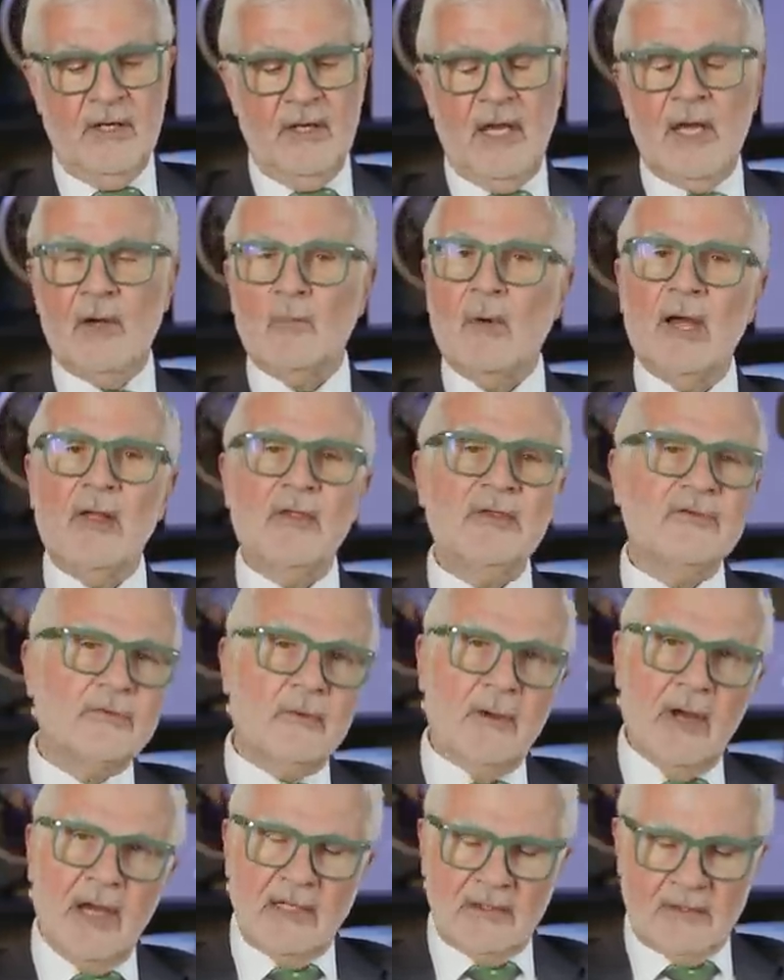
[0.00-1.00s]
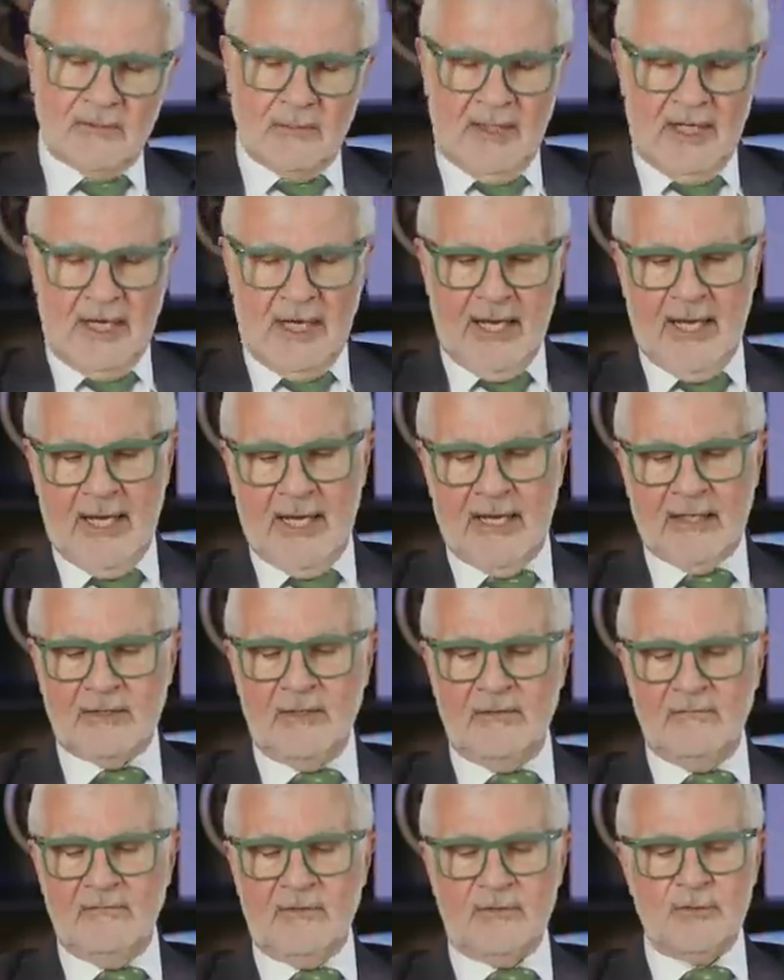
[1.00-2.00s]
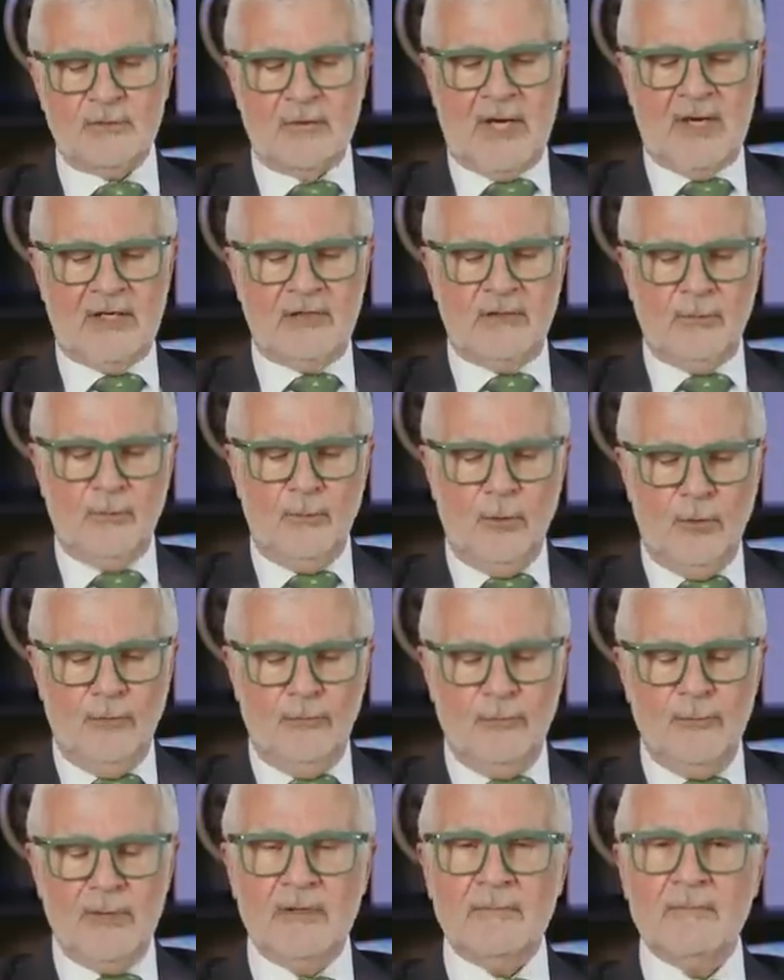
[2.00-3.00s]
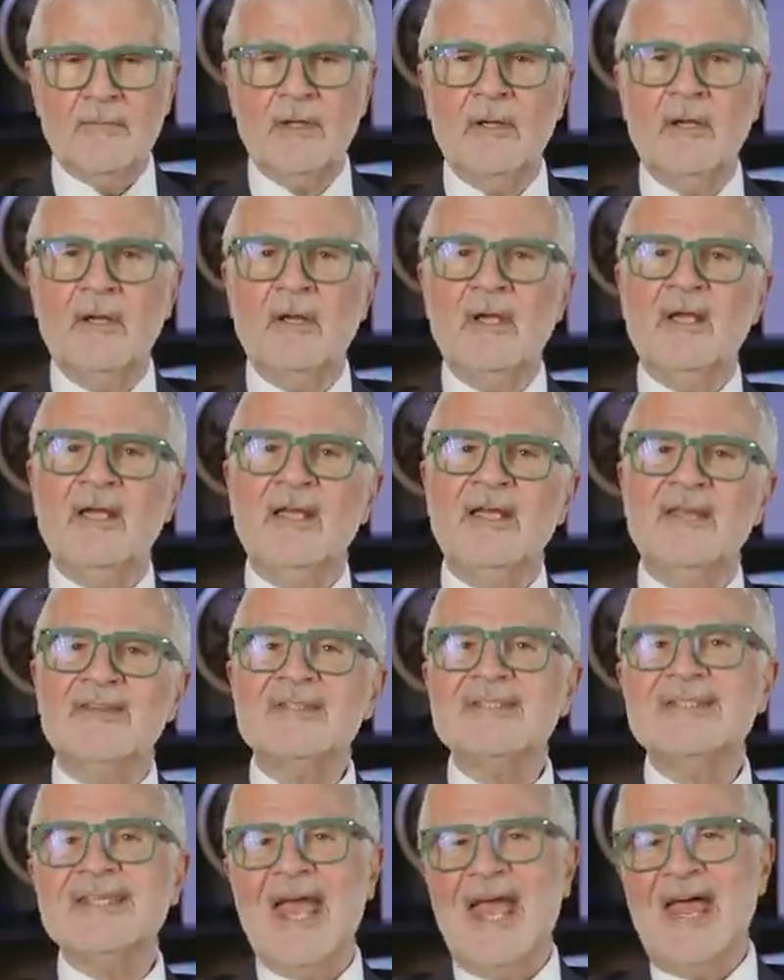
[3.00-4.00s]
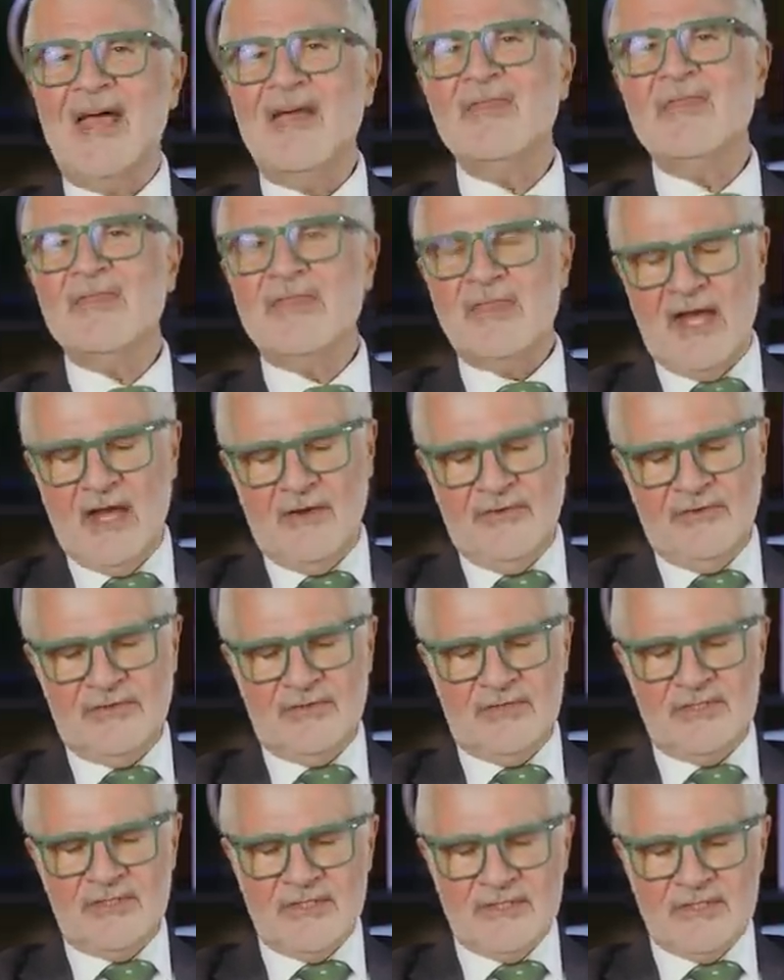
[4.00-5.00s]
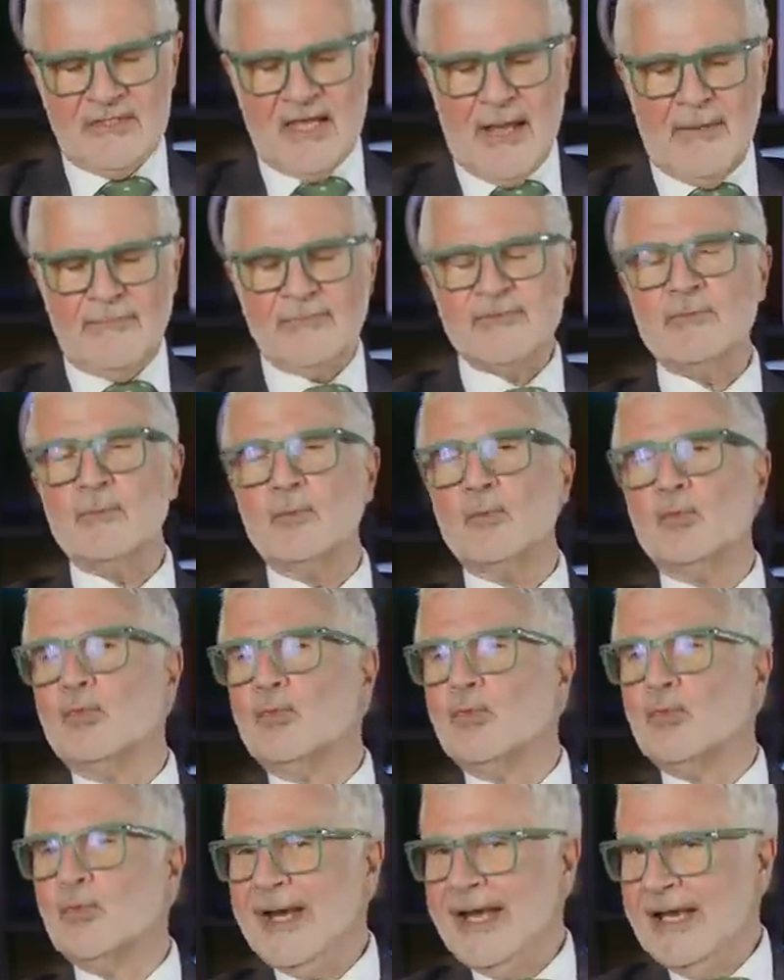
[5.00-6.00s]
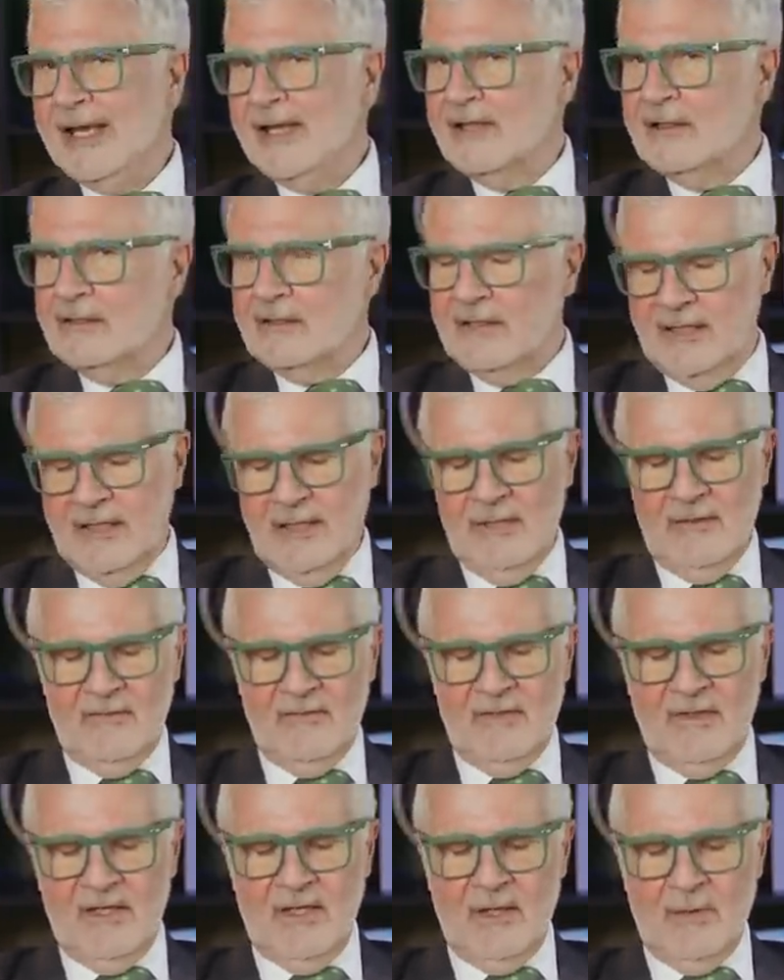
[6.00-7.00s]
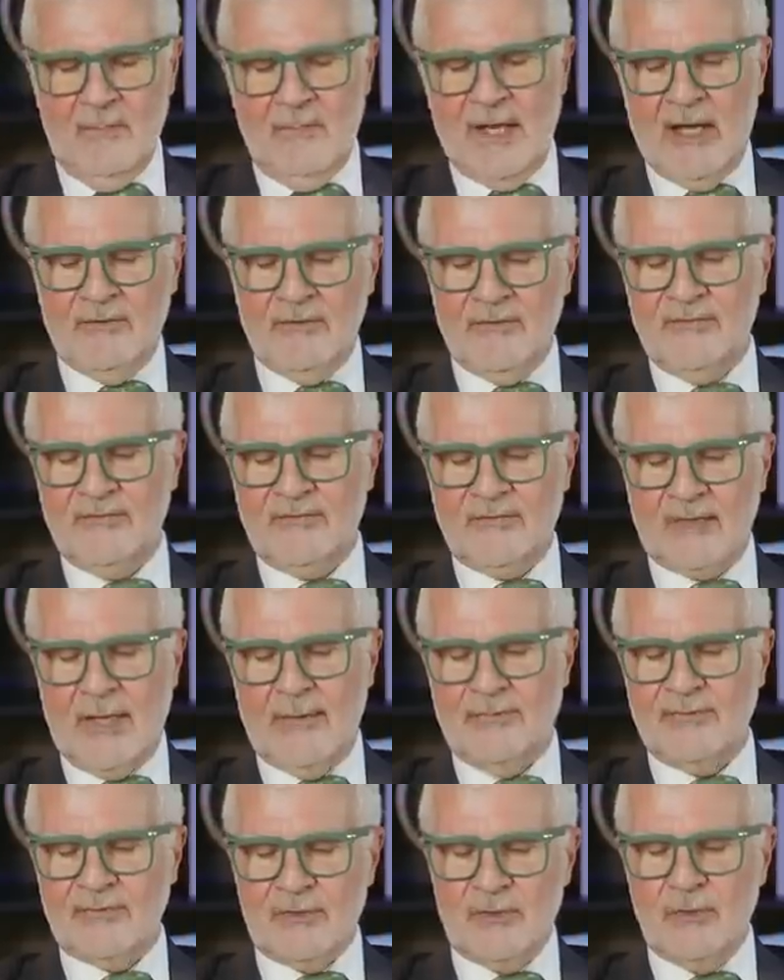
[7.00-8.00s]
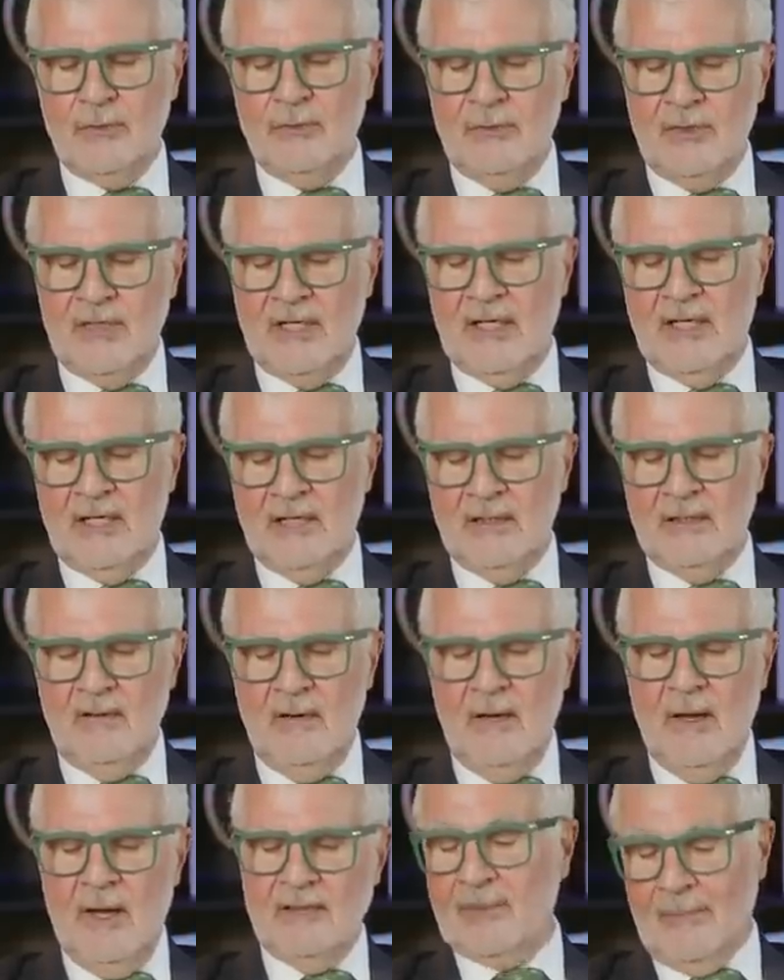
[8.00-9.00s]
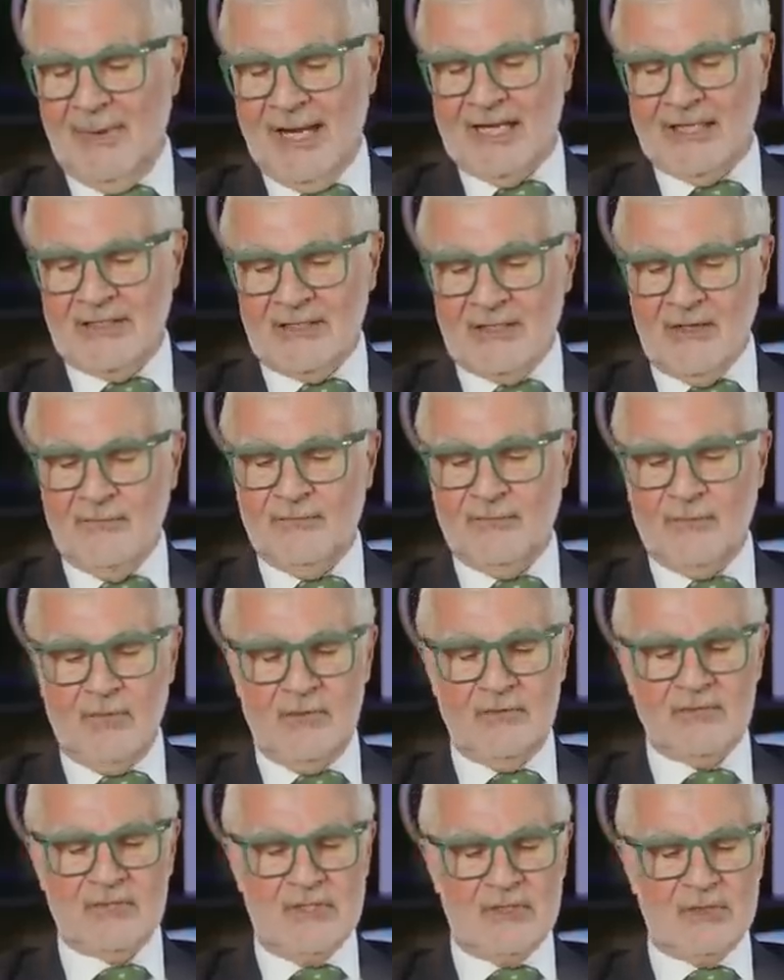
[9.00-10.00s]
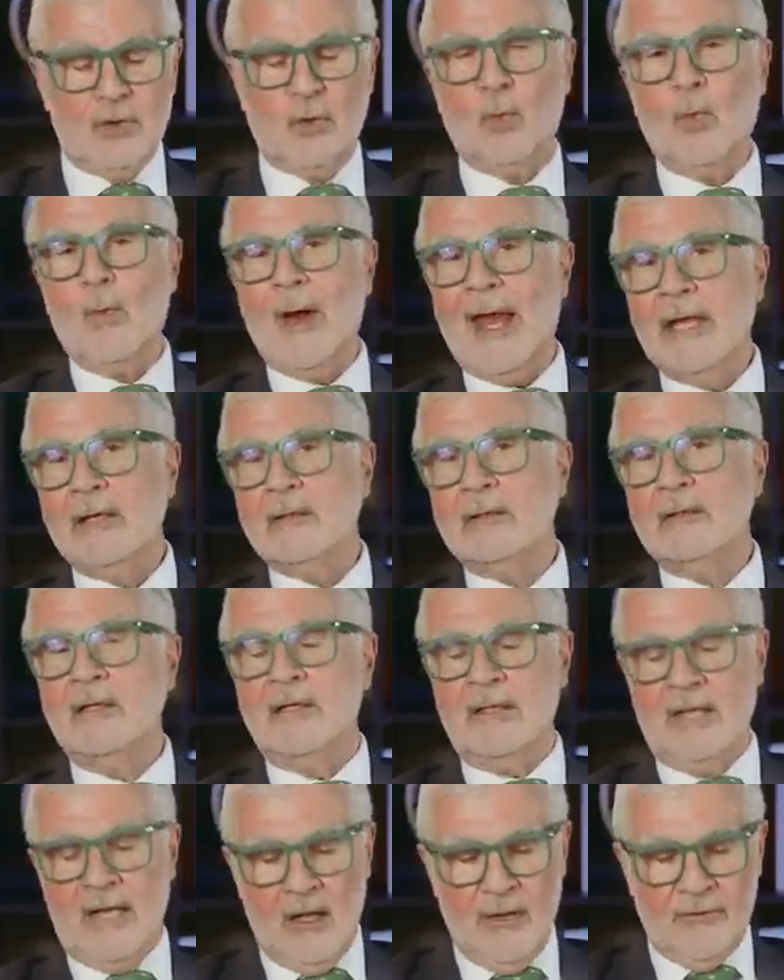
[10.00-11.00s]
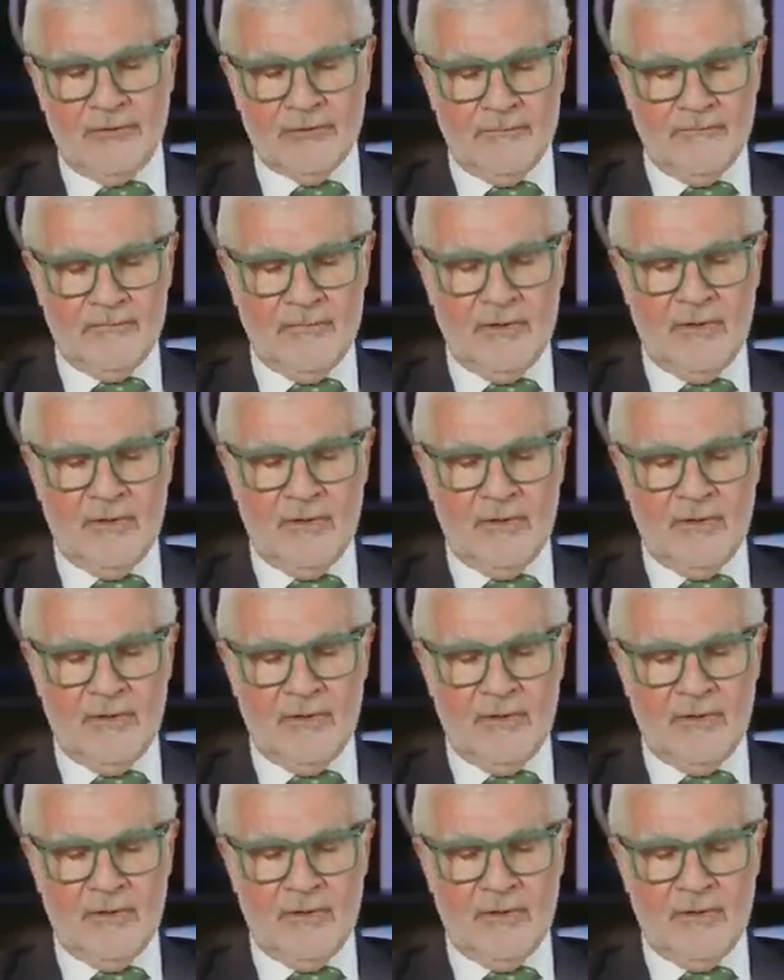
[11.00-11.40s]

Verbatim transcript: And while it's great to be active and track your movement, is 10,000 steps really the amount of steps you need to make a difference in your weight and health?